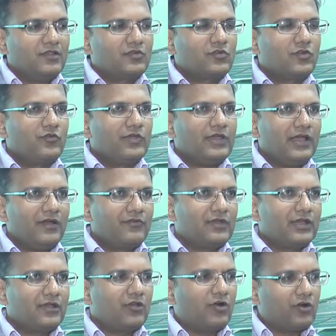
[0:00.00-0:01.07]
So we have
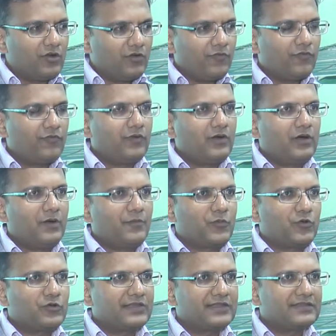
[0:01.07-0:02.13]
done a lot of uh,
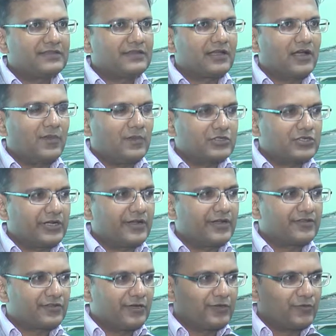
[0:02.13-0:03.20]
projects in the commercial
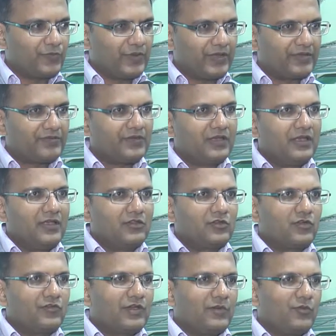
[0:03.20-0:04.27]
industrial space.
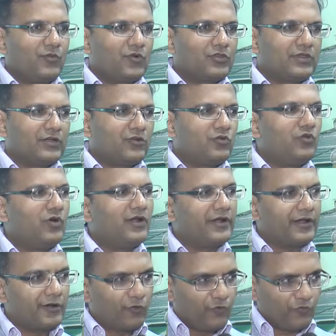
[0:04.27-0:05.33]
So we have more than
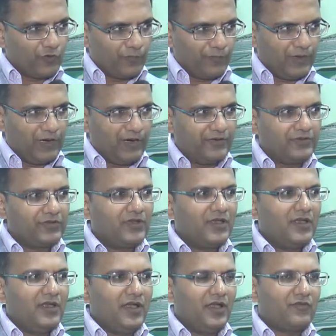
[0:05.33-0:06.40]
200 rooftop plants
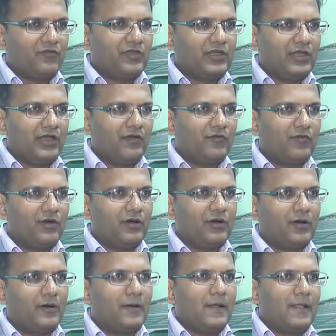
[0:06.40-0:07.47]
and we have uh,